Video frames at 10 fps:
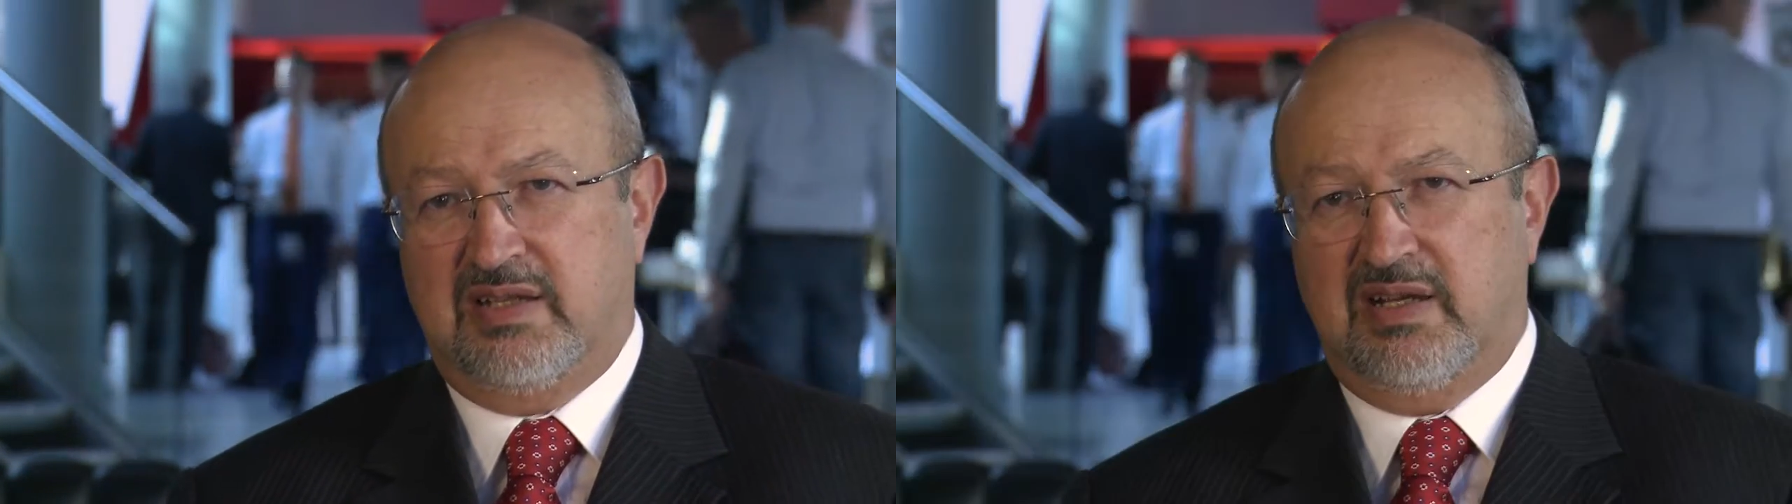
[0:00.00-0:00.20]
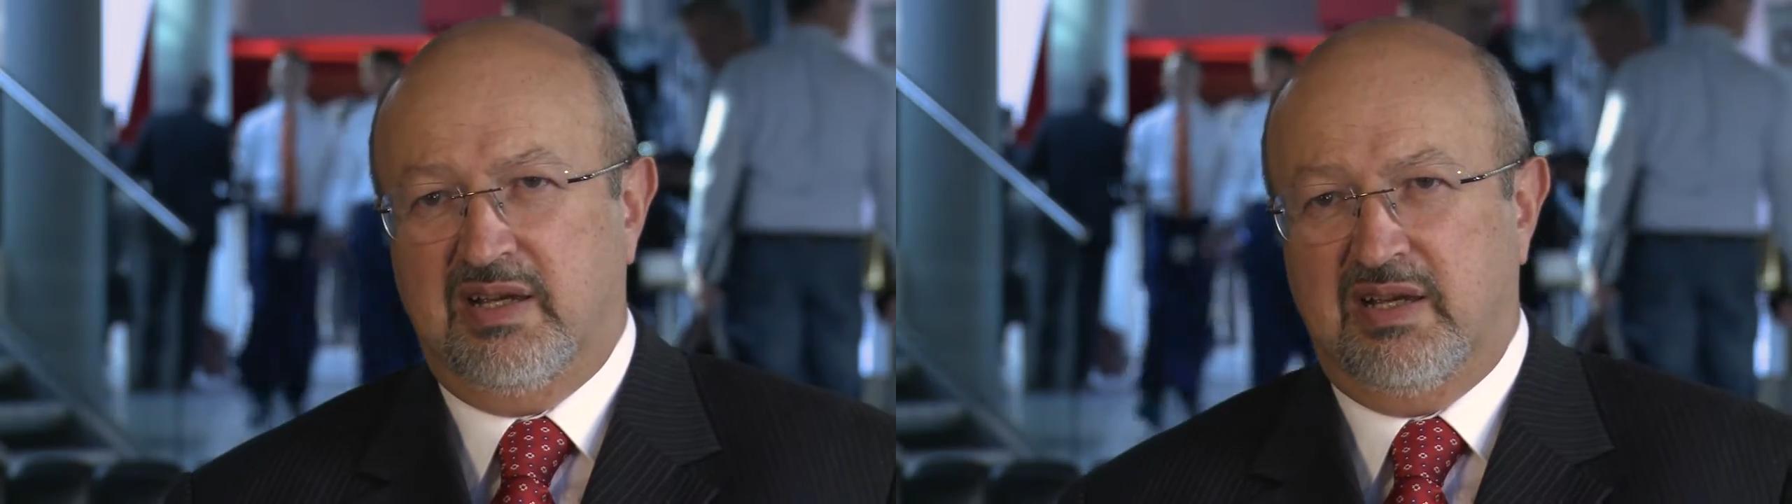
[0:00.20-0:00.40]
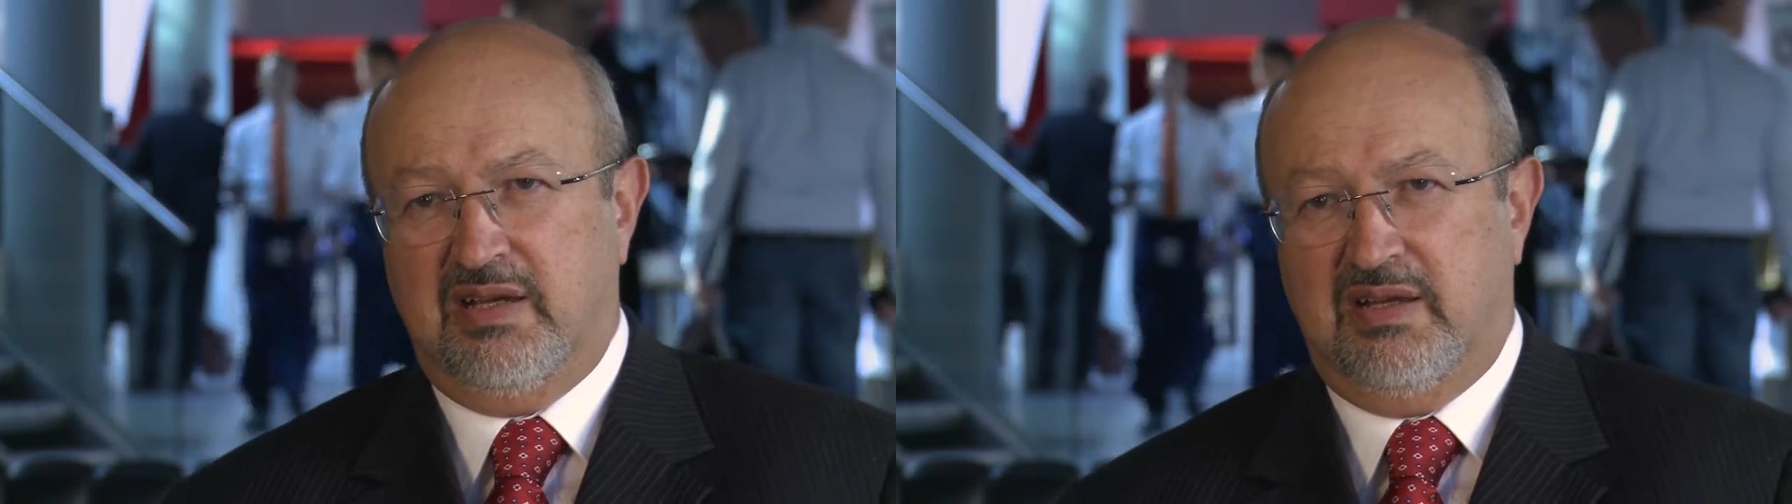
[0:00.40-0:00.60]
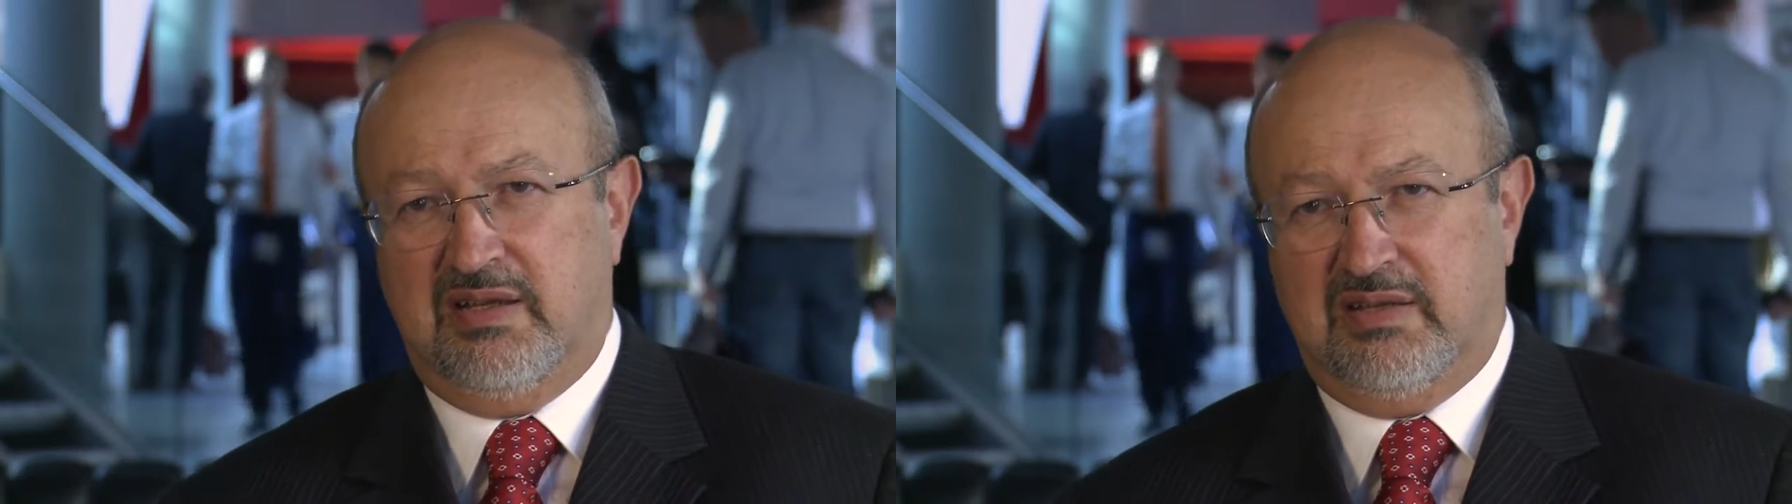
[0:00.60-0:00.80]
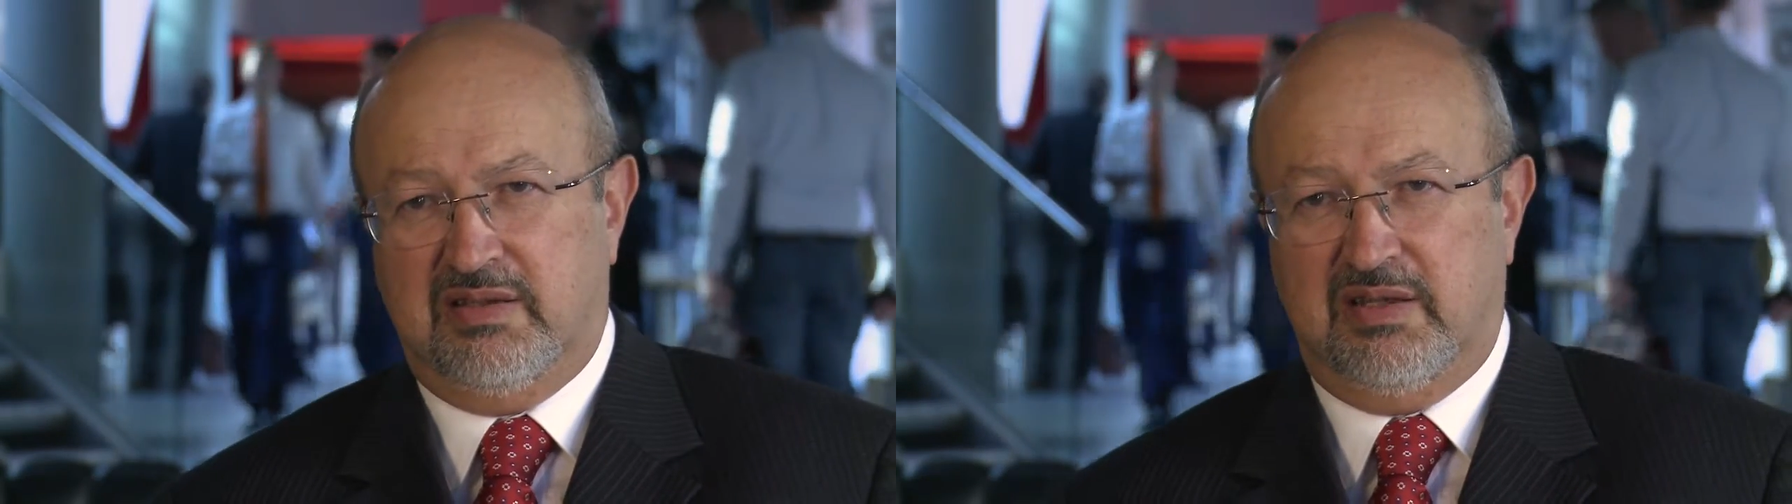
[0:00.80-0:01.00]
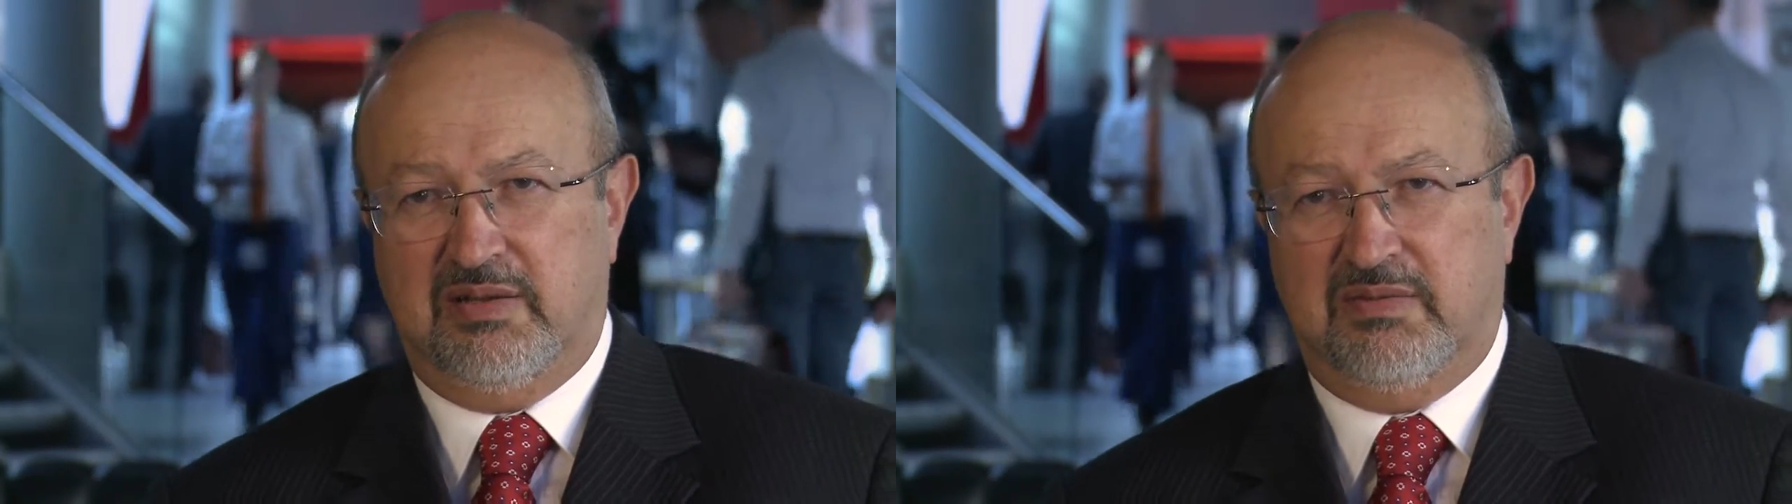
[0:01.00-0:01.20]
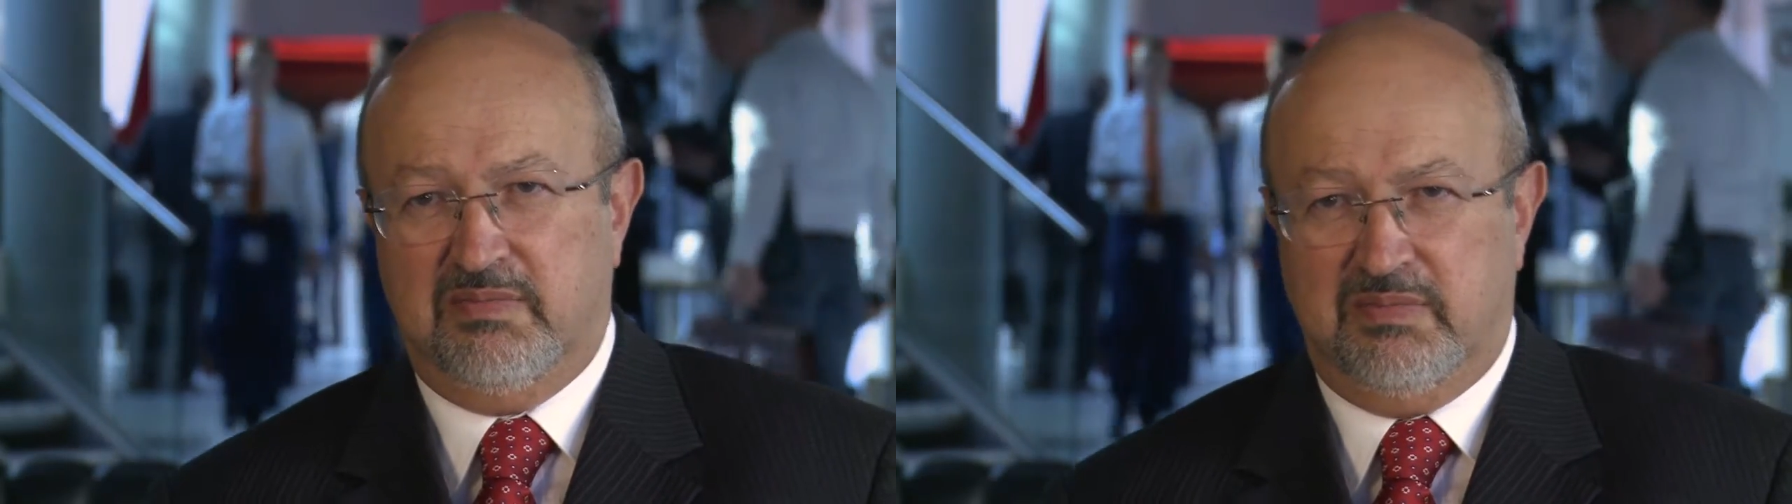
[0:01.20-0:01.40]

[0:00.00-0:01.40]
the